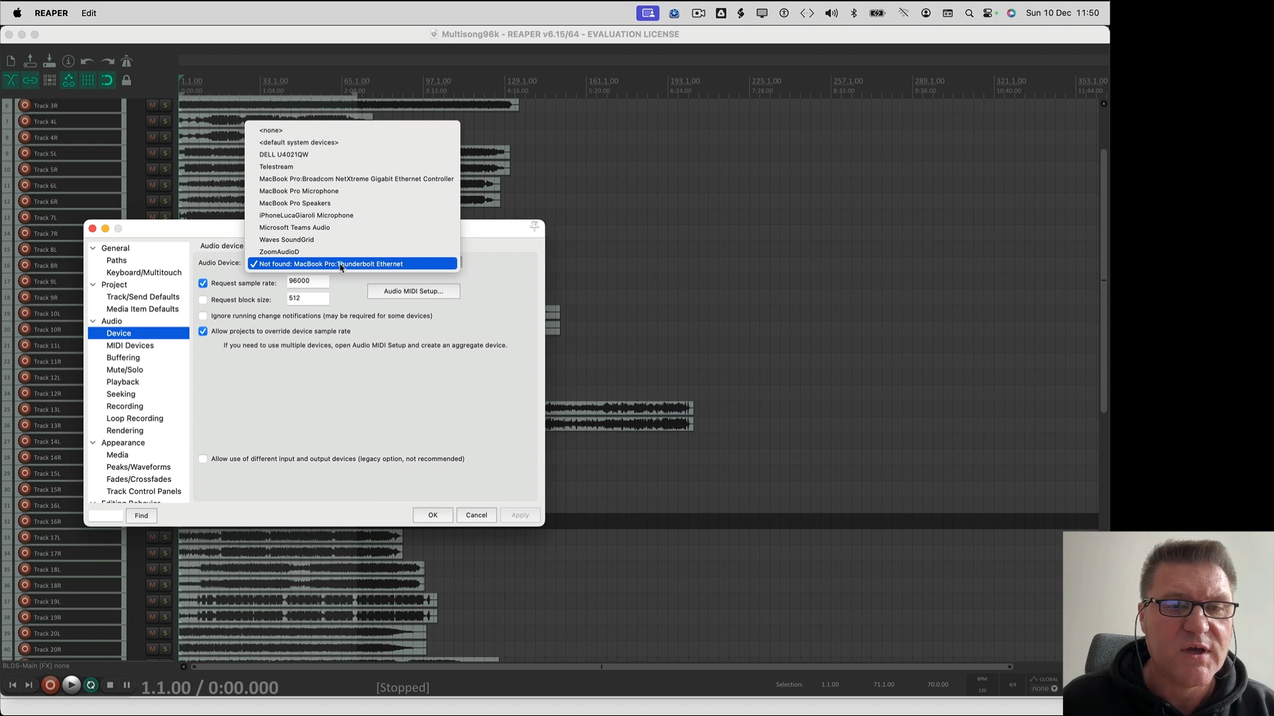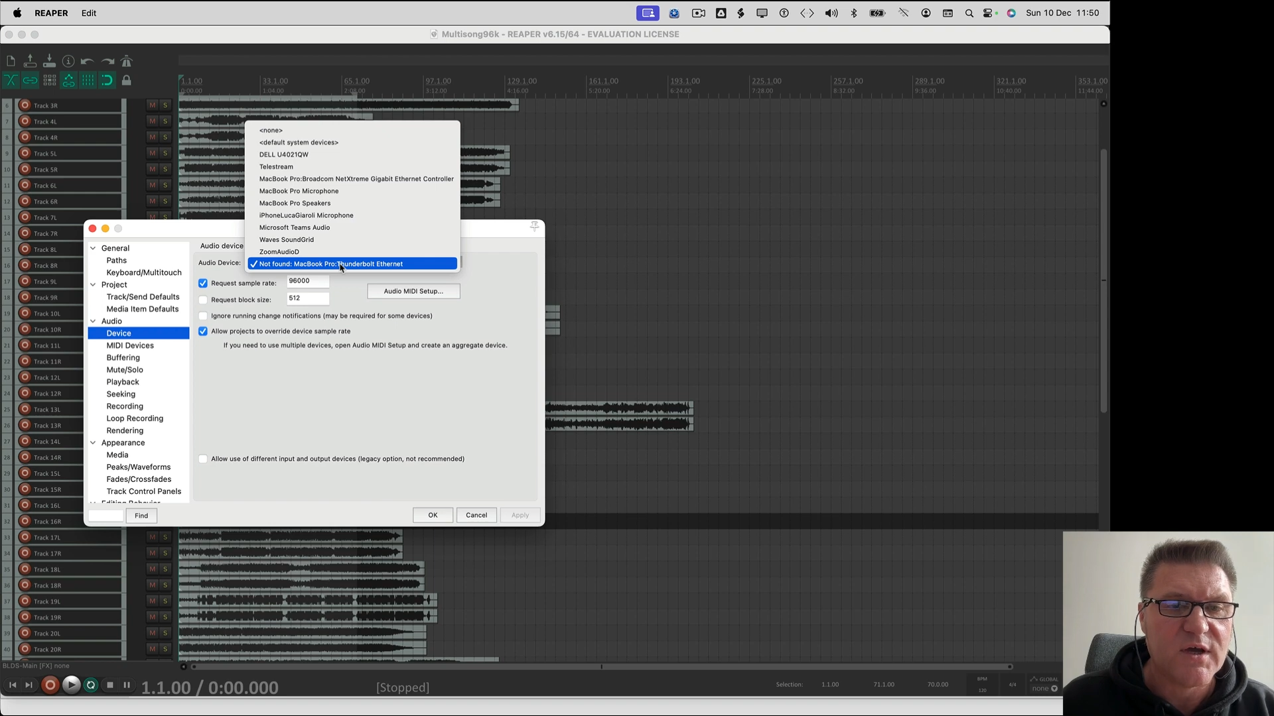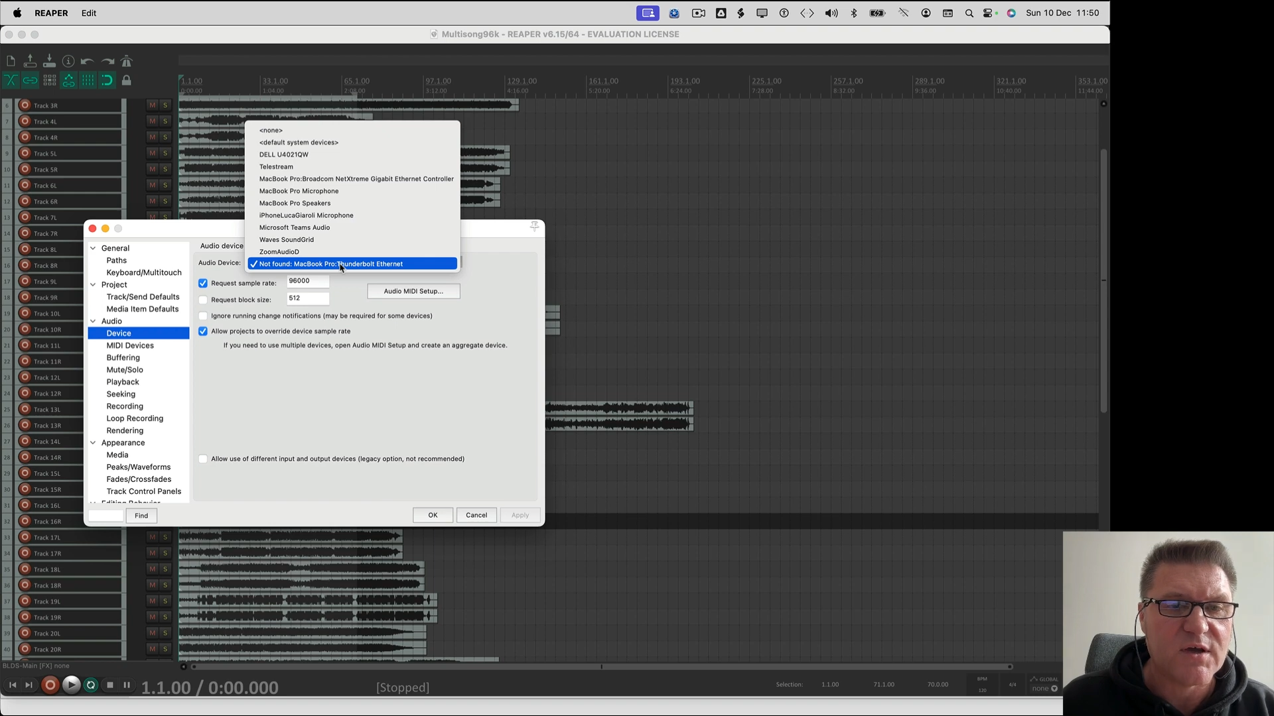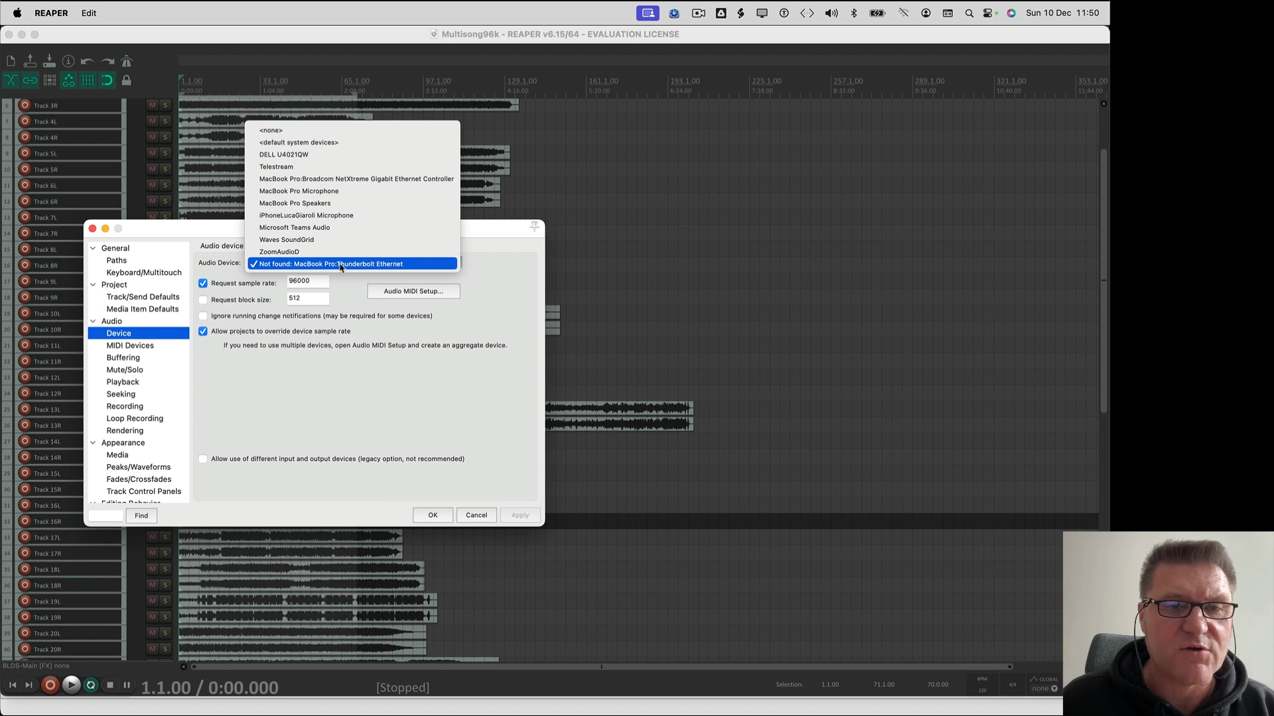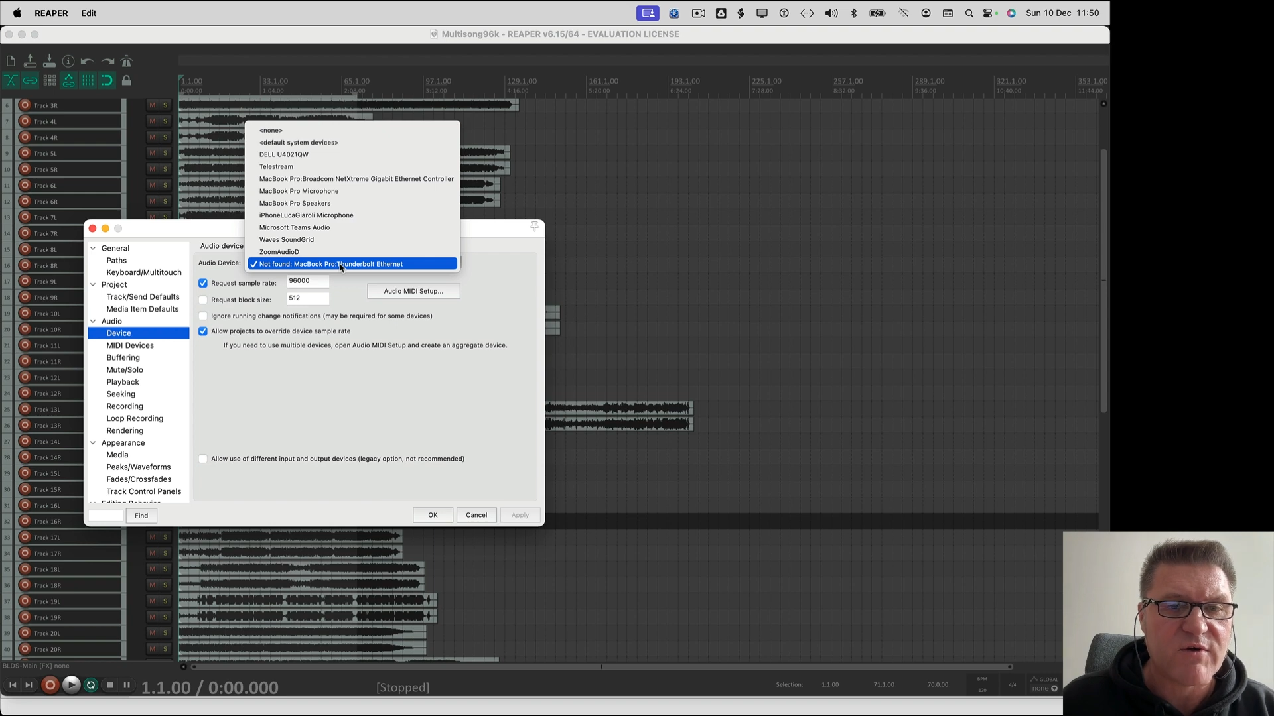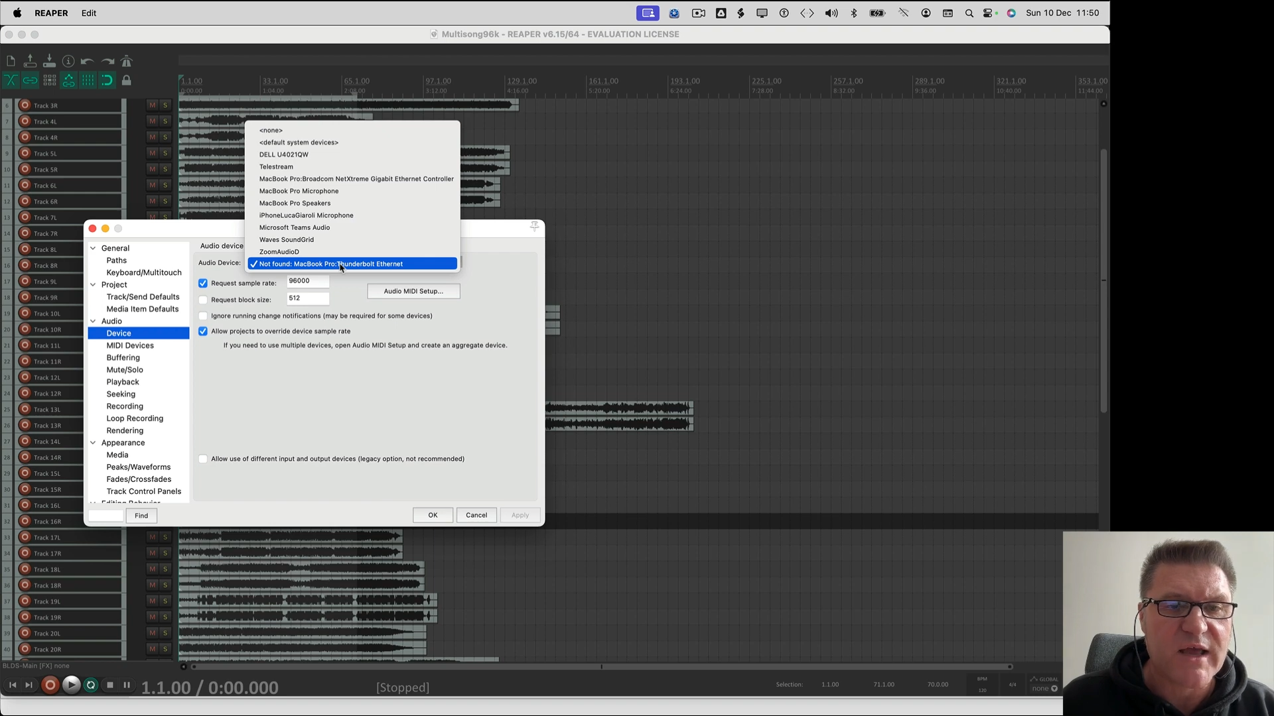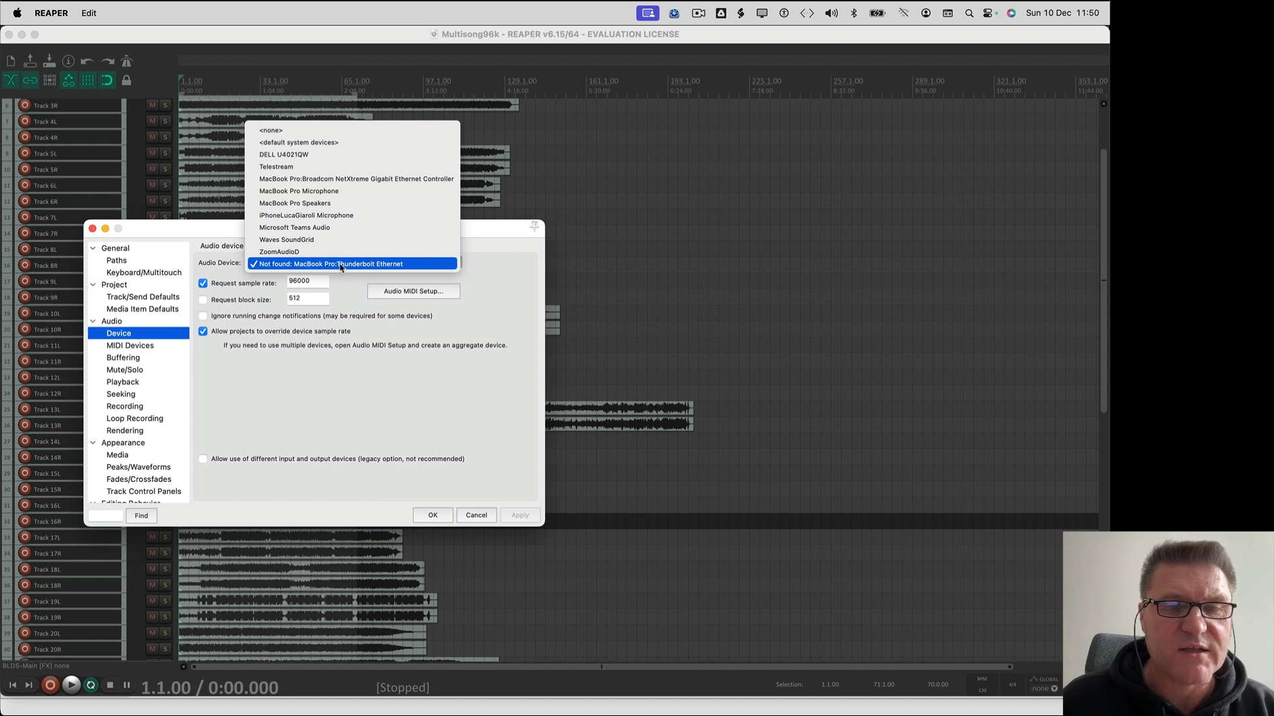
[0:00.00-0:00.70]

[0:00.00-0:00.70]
correctly.